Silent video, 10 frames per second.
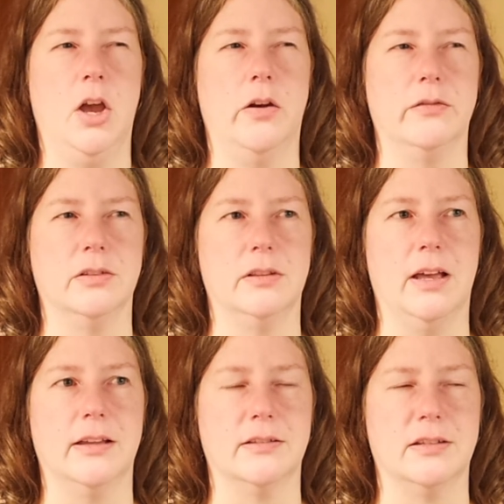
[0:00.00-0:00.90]
over the
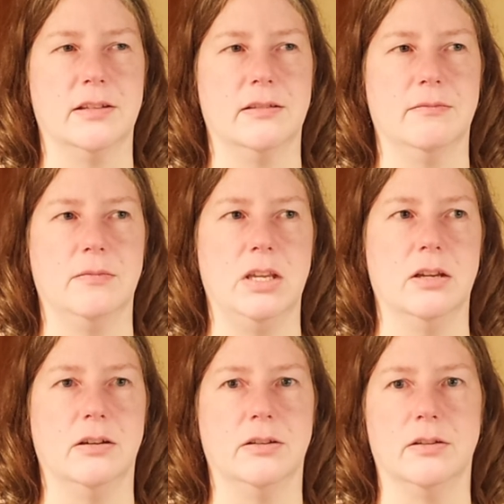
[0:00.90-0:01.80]
last
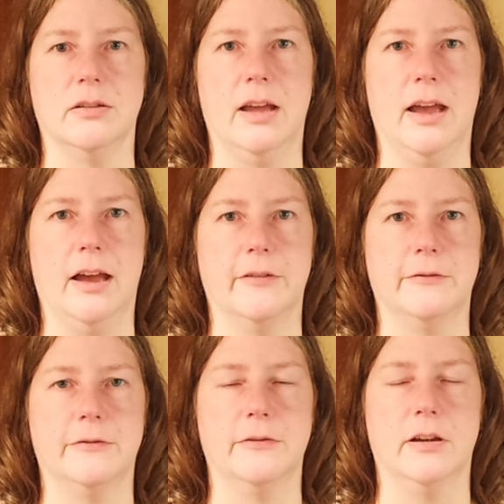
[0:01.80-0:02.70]
year and a half,